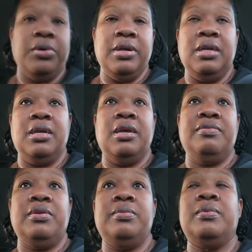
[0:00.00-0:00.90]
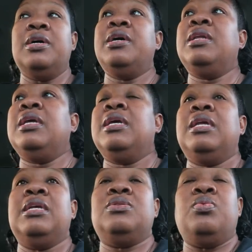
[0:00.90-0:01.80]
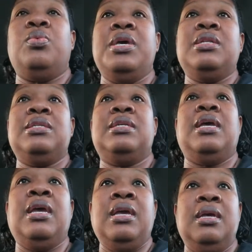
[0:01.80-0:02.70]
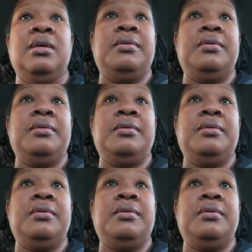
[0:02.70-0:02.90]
morning, everyone. It is Wednesday.